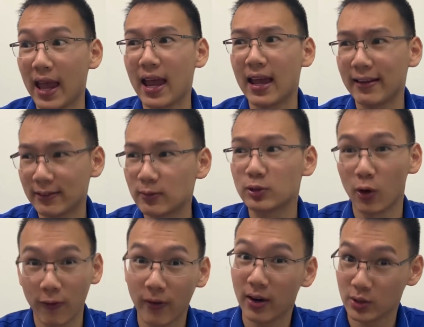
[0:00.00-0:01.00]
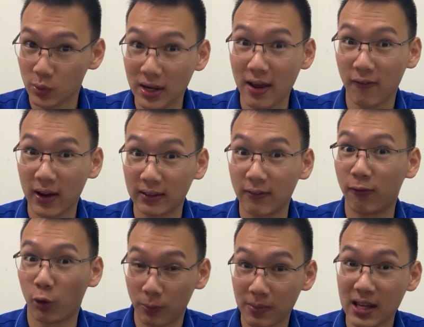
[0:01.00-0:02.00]
and so far it's really effective
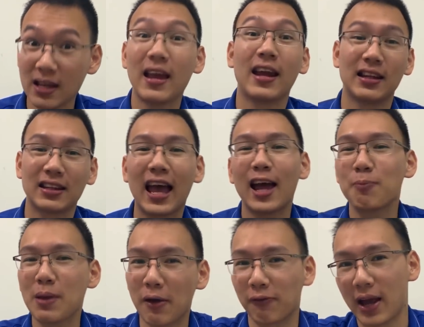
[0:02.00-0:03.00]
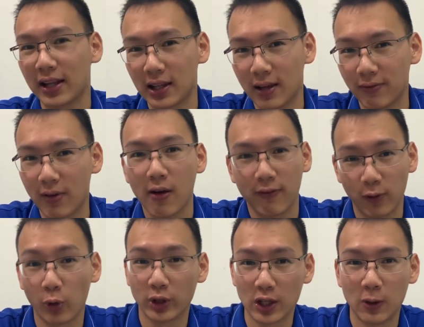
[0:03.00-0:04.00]
for me, and it can be effective
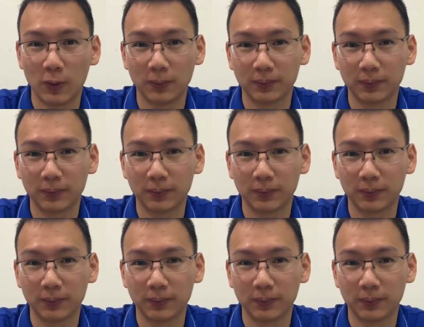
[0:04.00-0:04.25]
for you.